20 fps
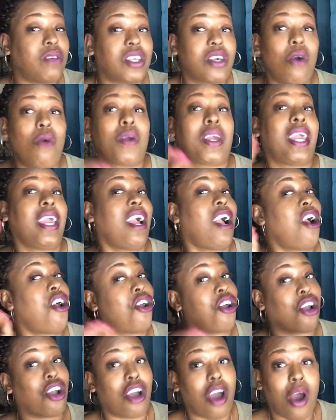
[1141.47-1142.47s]
was gonna get her
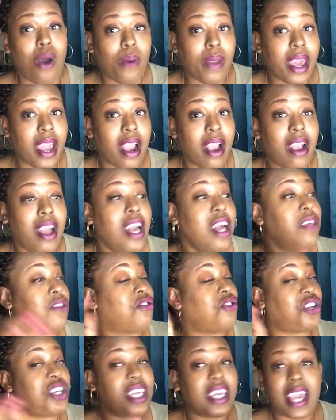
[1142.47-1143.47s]
to go there
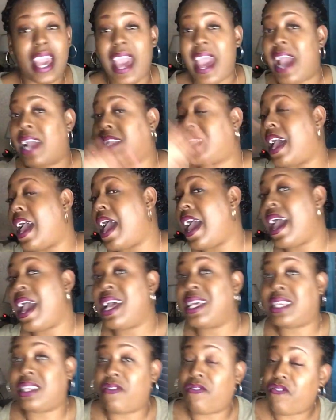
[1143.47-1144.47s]
so she could act the
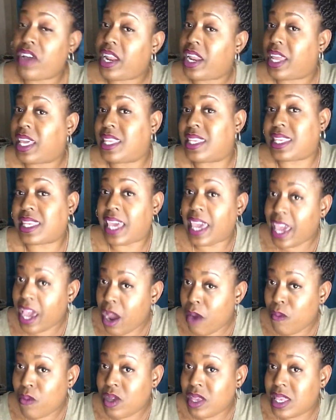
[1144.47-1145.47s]
ass in front of these
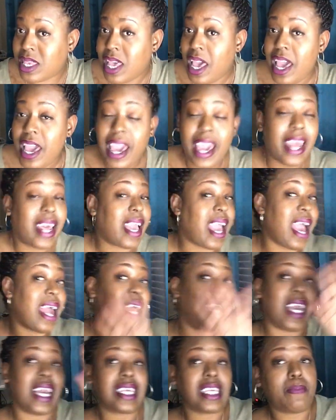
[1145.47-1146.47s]
cameras and kind
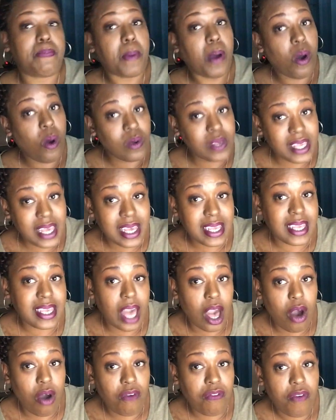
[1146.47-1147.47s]
of expose
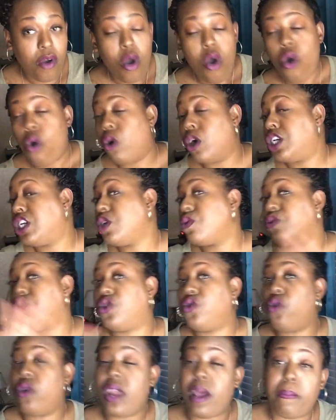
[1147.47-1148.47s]
herself, or she was
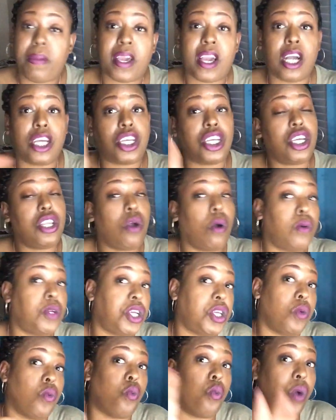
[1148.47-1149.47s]
doing that because she knows
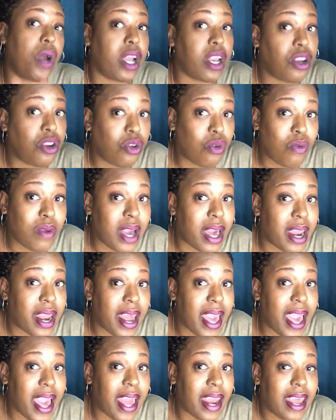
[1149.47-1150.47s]
she wouldn't do none of
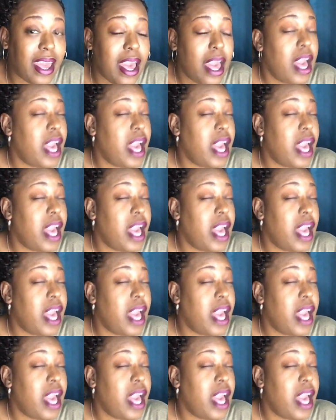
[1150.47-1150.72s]
that.